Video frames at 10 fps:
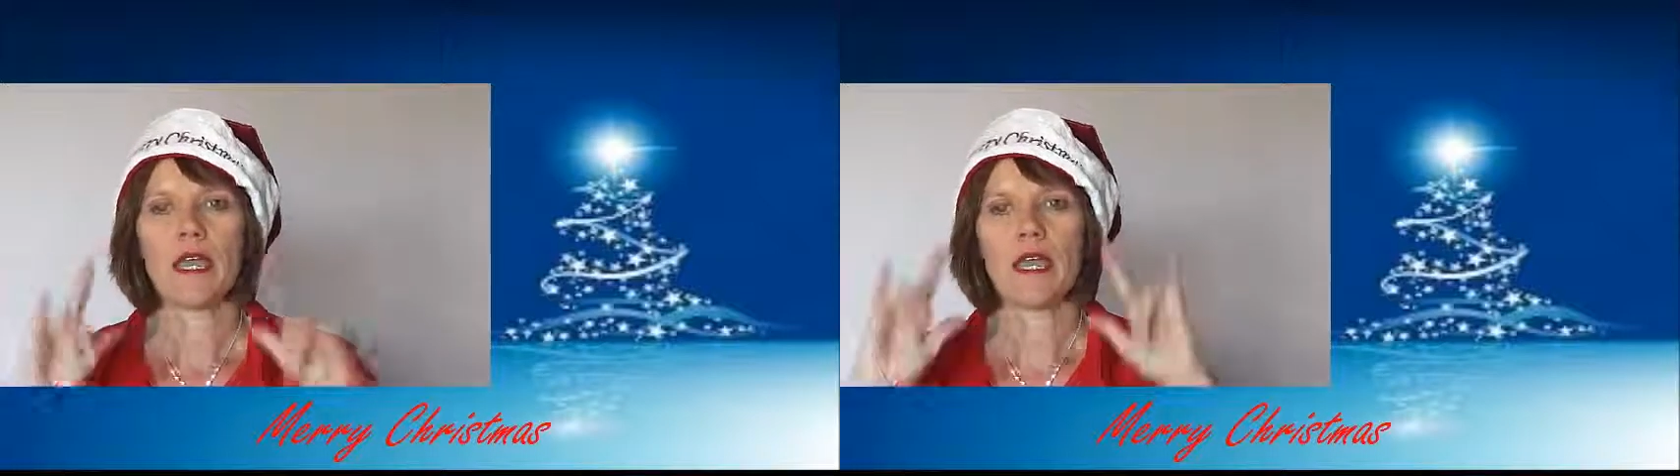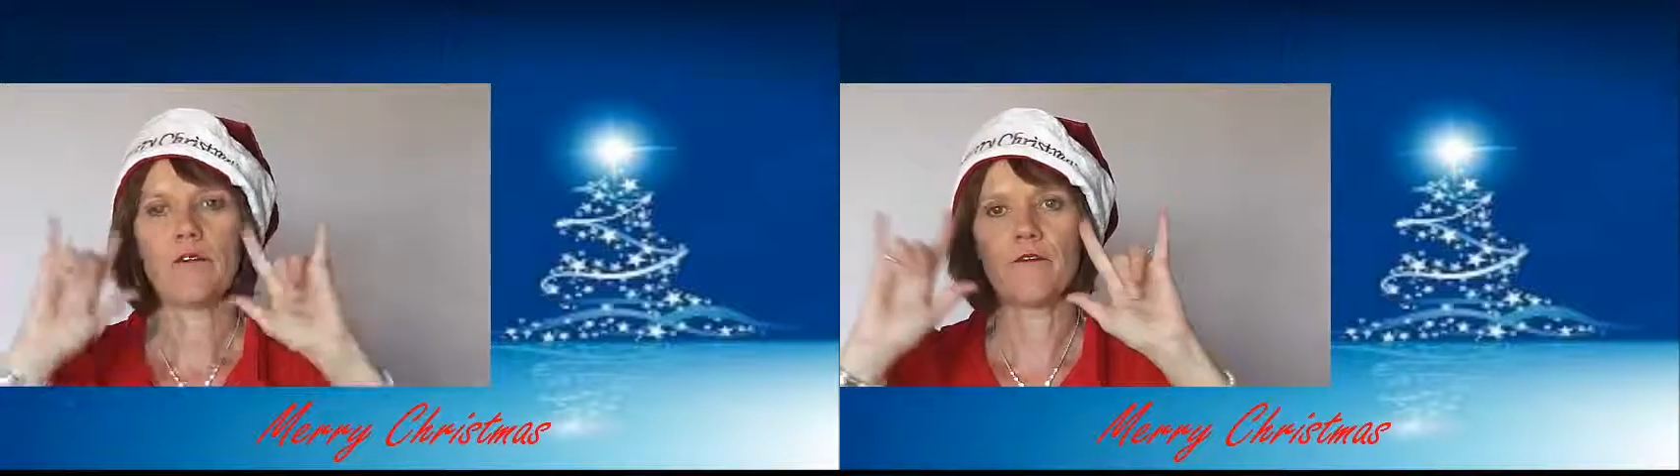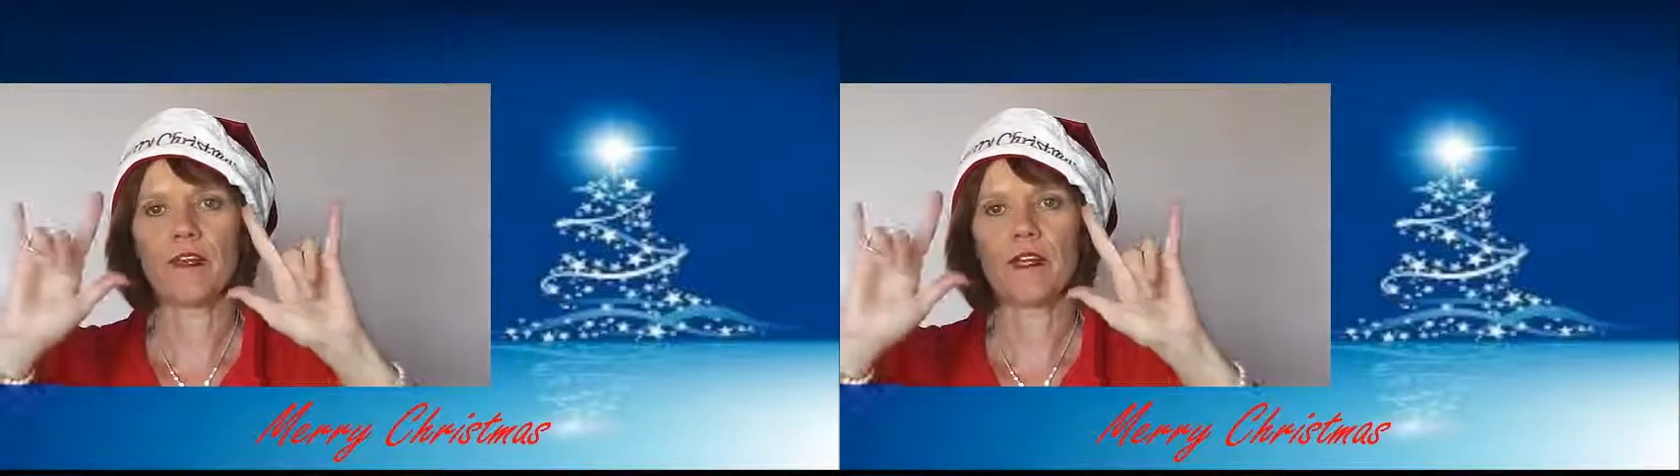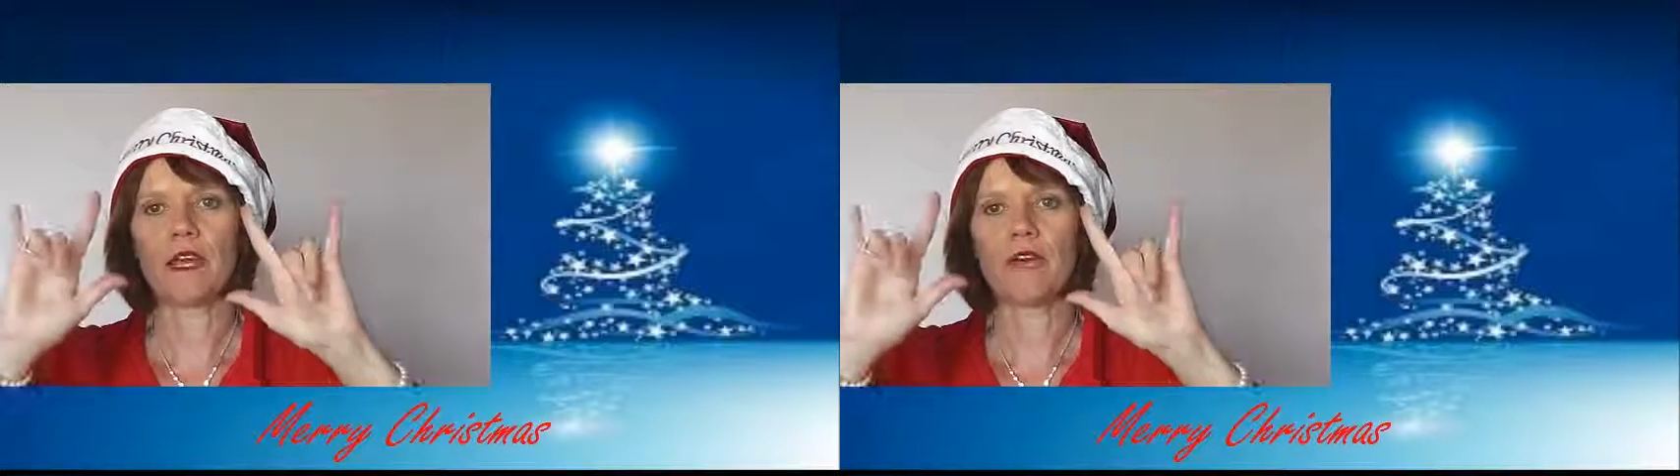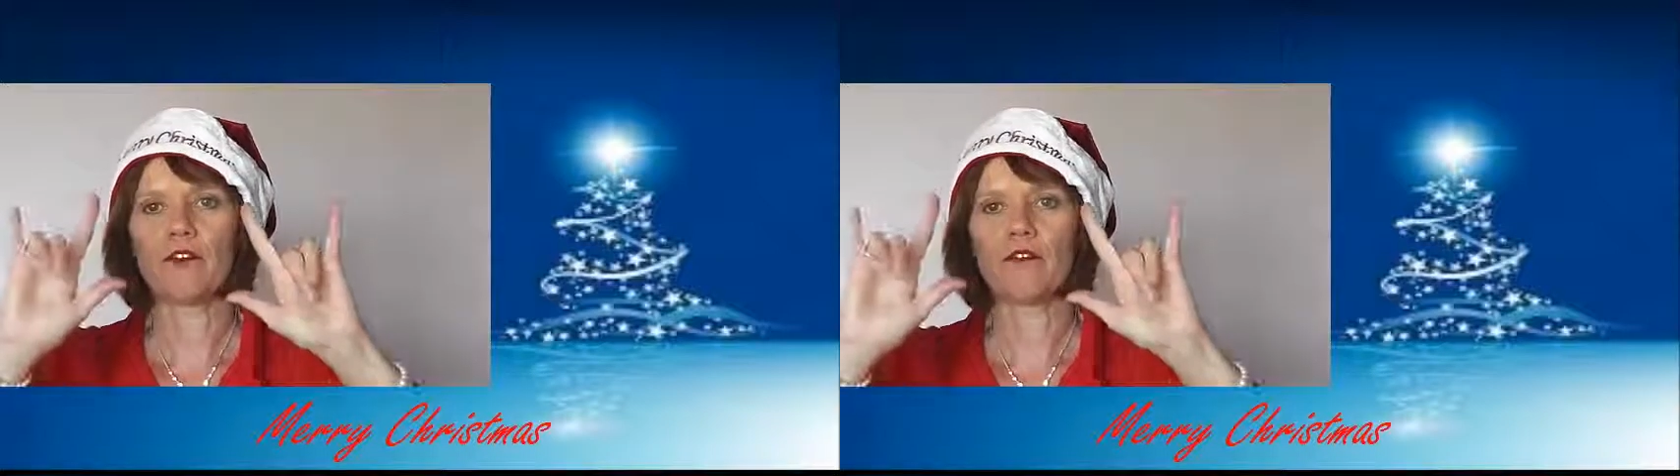Infinite love and